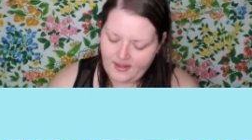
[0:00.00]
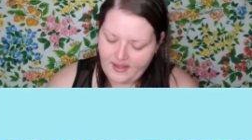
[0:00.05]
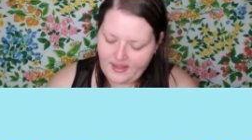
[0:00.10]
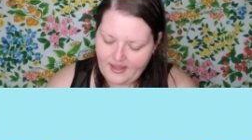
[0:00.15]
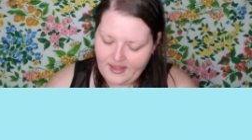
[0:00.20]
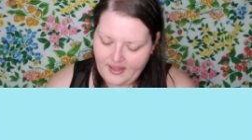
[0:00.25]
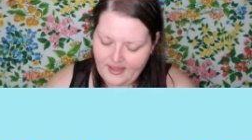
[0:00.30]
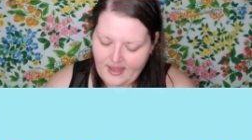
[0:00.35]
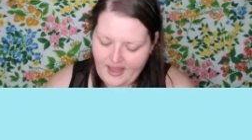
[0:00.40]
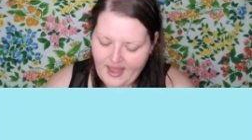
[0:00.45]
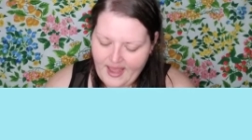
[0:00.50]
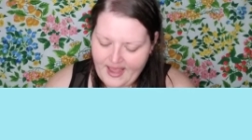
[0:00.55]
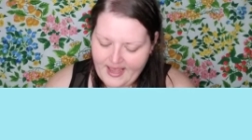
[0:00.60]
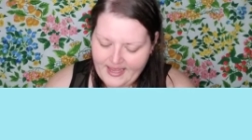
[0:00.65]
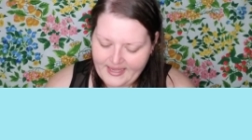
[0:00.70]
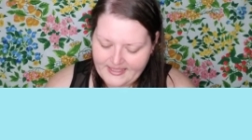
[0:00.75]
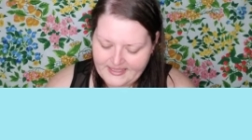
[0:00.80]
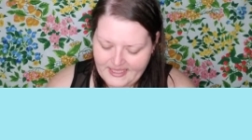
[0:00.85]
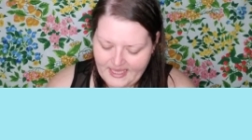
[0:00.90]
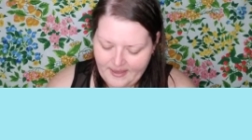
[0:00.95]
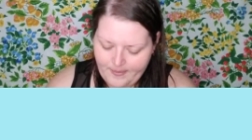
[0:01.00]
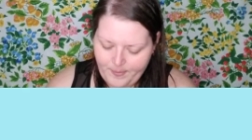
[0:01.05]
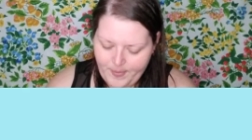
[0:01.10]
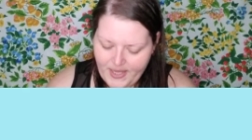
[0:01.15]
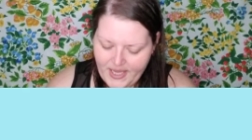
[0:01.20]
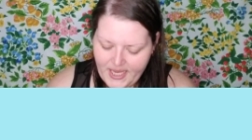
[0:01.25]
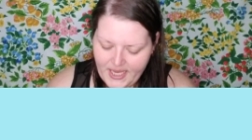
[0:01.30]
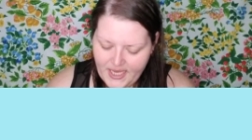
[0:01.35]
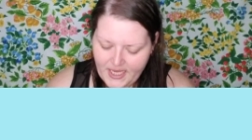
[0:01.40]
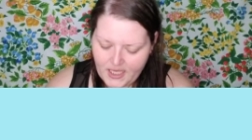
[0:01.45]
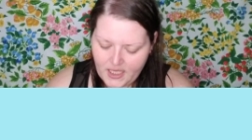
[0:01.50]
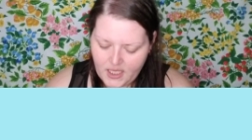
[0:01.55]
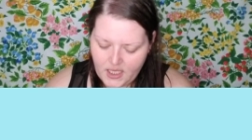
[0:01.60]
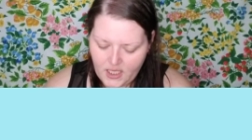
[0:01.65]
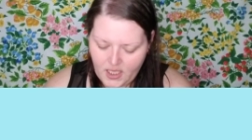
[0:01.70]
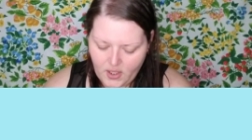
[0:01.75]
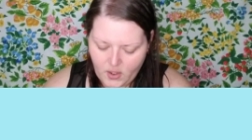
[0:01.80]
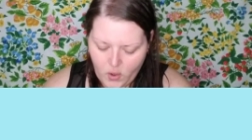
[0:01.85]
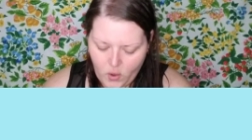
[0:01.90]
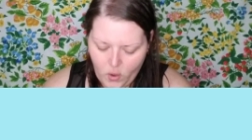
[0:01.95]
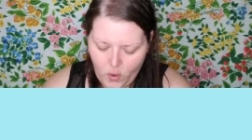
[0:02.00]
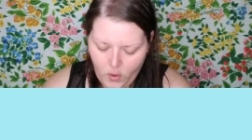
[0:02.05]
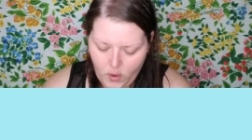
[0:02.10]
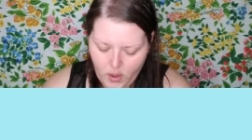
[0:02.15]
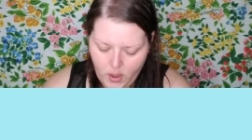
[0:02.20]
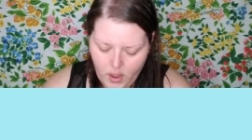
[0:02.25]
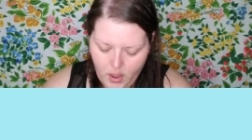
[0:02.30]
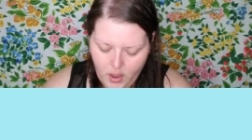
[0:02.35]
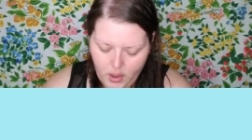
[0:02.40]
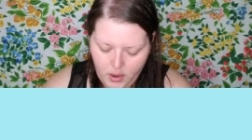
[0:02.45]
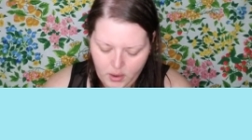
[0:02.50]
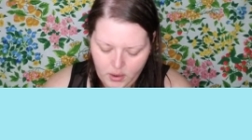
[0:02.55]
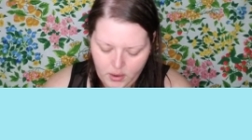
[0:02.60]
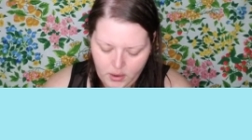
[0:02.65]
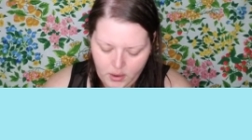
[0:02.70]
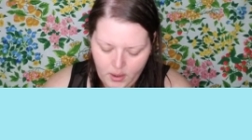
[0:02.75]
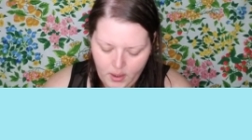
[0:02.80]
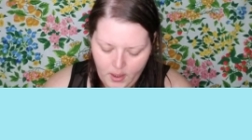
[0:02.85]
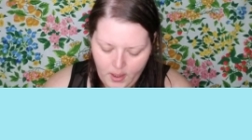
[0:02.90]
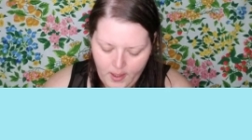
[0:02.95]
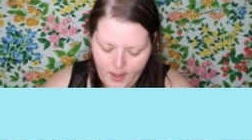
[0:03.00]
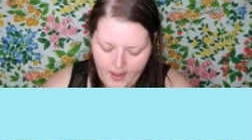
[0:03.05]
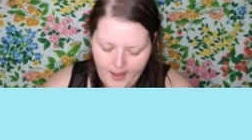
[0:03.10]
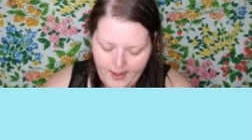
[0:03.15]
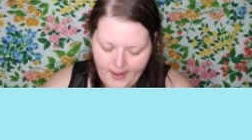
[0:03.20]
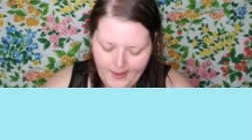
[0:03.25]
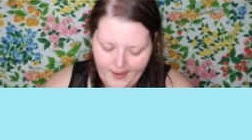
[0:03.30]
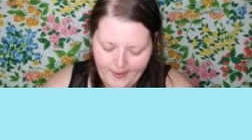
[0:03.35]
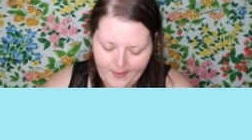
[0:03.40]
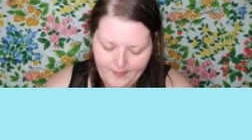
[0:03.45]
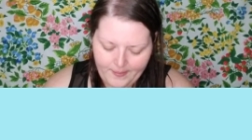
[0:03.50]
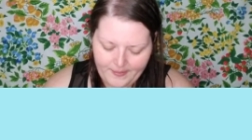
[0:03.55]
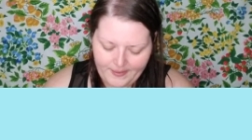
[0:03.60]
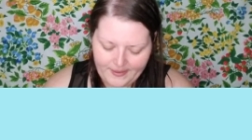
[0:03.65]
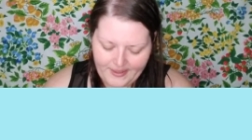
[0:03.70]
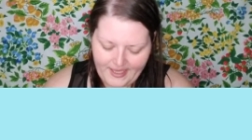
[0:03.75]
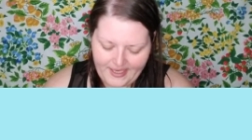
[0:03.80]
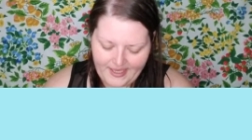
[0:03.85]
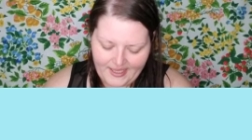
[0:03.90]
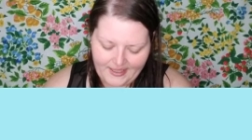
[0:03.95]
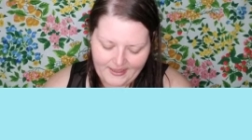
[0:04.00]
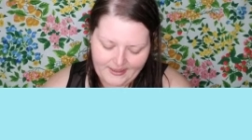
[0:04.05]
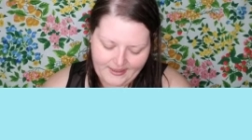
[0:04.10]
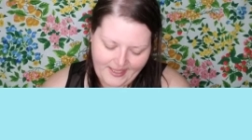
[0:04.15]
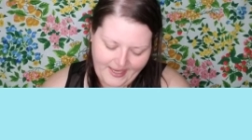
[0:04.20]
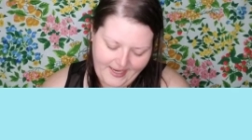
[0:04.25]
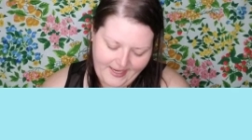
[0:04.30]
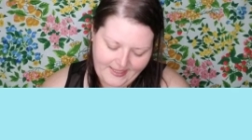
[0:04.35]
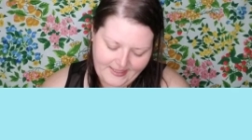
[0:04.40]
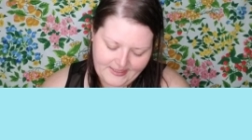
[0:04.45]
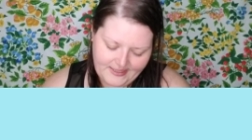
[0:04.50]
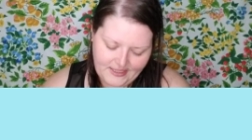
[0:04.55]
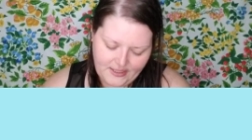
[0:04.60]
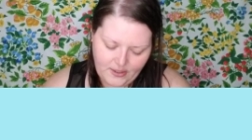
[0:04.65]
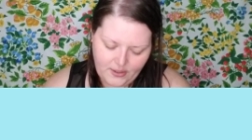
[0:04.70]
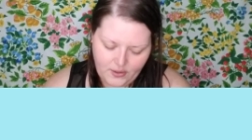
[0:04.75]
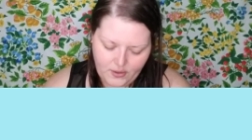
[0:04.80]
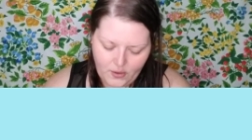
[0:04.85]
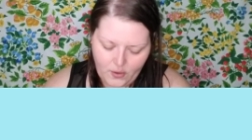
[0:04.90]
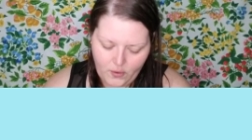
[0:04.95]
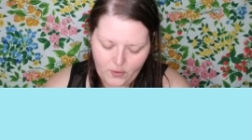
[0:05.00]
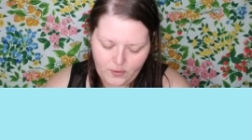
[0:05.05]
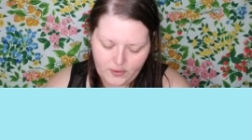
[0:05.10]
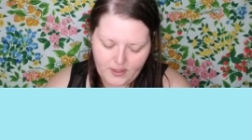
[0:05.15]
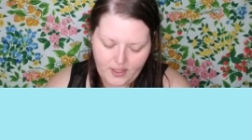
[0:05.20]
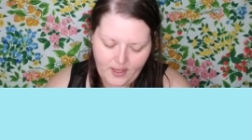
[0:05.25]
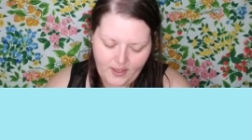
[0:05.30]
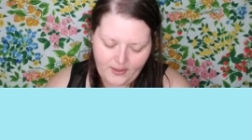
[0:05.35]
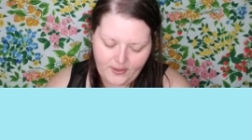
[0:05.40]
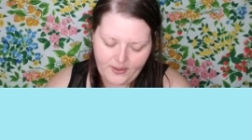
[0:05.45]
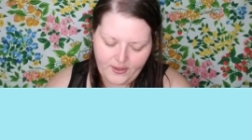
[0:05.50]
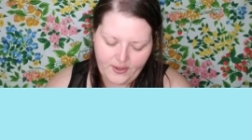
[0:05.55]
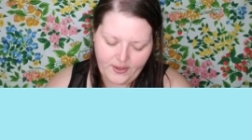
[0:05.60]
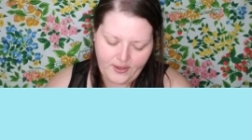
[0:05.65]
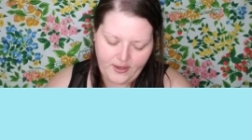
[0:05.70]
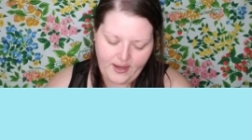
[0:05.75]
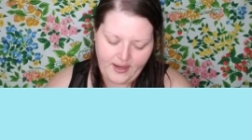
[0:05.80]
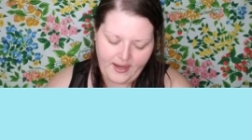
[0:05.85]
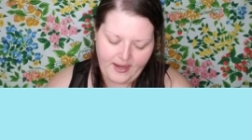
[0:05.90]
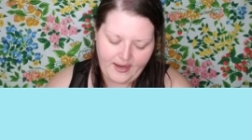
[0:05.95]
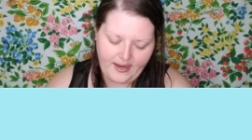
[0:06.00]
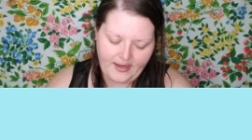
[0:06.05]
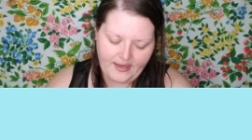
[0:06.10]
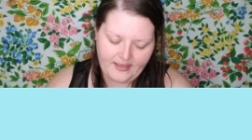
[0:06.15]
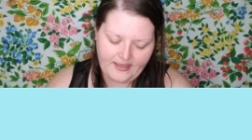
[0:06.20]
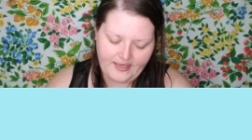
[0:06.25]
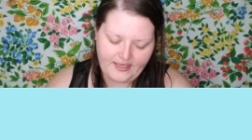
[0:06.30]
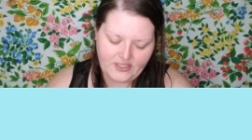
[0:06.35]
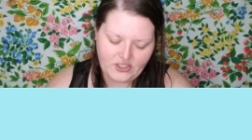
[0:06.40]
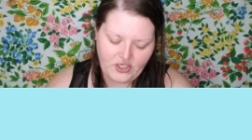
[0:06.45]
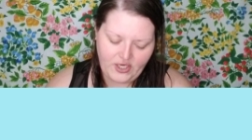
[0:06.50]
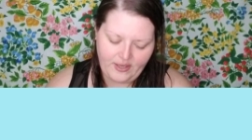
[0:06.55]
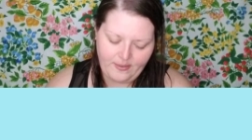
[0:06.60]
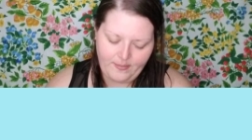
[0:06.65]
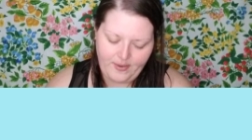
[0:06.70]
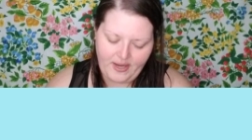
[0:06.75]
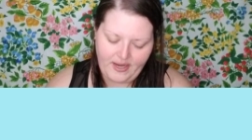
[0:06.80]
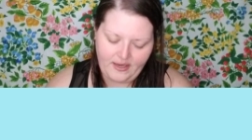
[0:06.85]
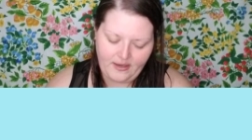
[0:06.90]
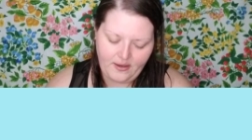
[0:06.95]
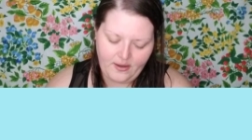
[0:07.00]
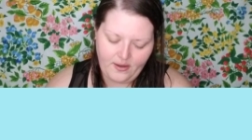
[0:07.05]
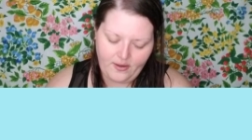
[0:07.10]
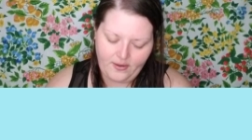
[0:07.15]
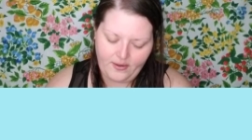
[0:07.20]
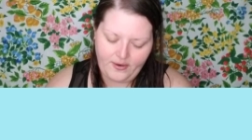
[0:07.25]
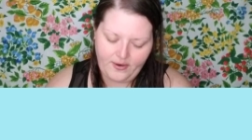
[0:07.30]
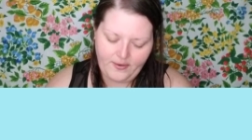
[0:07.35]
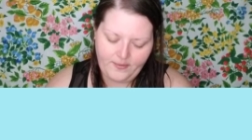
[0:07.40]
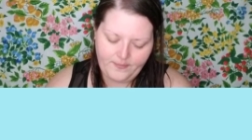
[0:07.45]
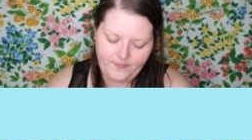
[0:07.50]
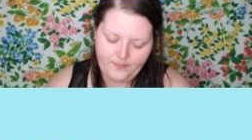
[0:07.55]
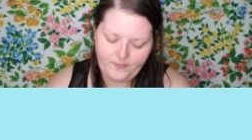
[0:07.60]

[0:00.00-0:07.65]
It has a pink, a coral, um, like a light gold color and a champagne color.